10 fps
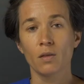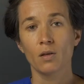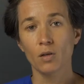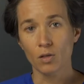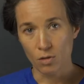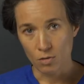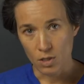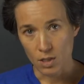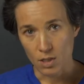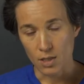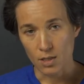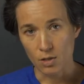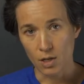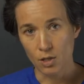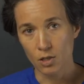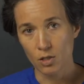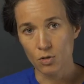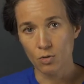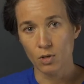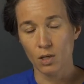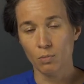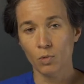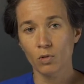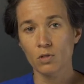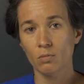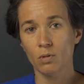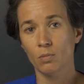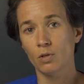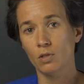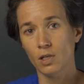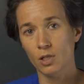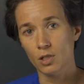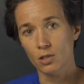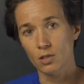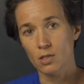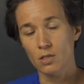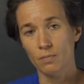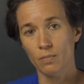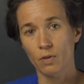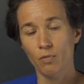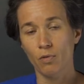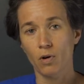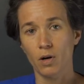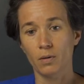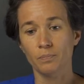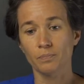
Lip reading: The good news is that you actually do need multiple mutations for